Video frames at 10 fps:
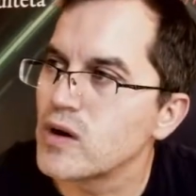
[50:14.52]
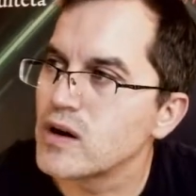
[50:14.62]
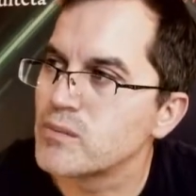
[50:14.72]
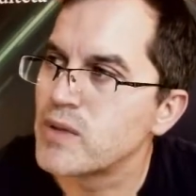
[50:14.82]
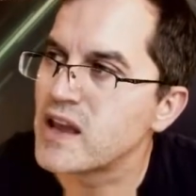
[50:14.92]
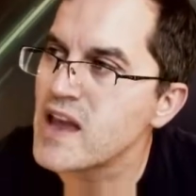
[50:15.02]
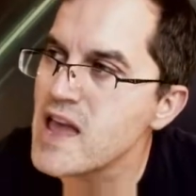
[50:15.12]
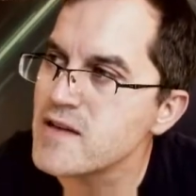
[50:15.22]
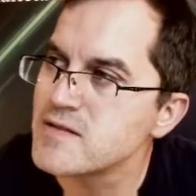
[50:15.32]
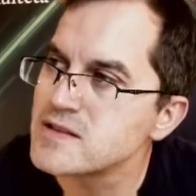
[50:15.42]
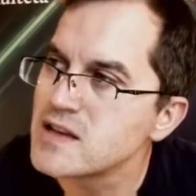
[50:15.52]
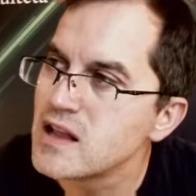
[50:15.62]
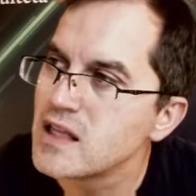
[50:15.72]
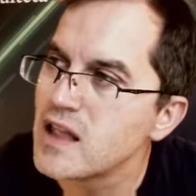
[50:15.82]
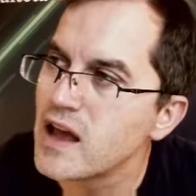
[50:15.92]
behaves
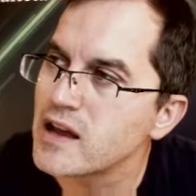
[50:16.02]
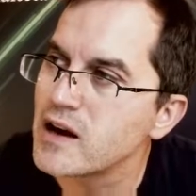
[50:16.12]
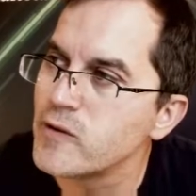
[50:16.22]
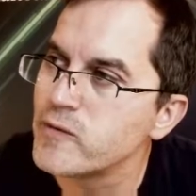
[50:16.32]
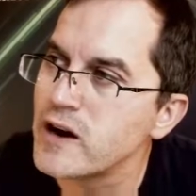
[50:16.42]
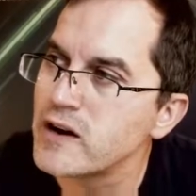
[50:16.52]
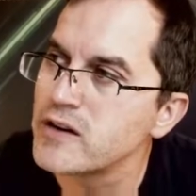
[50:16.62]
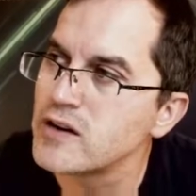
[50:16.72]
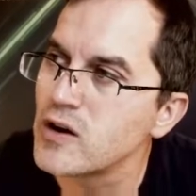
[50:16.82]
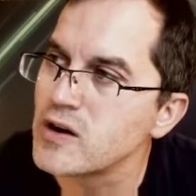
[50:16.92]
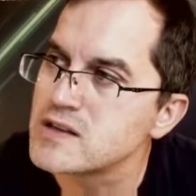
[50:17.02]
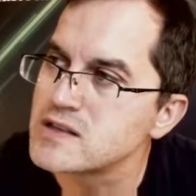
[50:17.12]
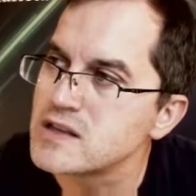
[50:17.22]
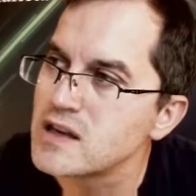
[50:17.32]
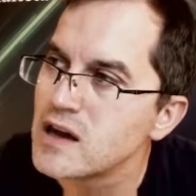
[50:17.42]
like a very
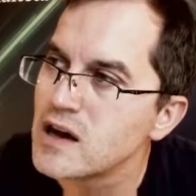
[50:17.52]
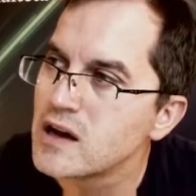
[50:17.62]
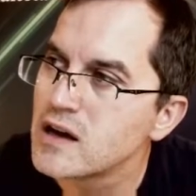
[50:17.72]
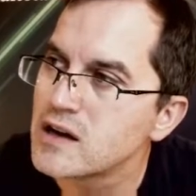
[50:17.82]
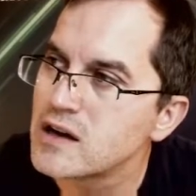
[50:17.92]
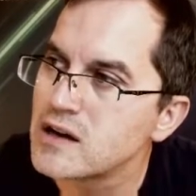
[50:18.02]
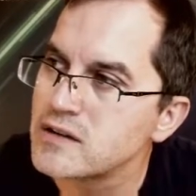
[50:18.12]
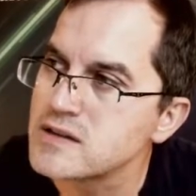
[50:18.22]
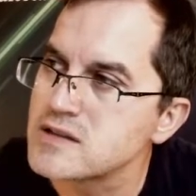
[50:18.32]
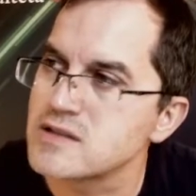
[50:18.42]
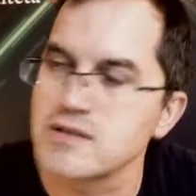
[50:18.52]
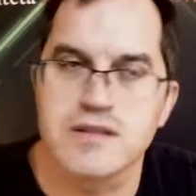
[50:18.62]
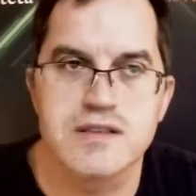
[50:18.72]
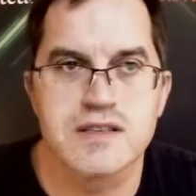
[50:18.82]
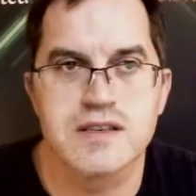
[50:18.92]
noisy current
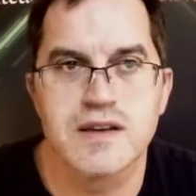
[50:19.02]
source.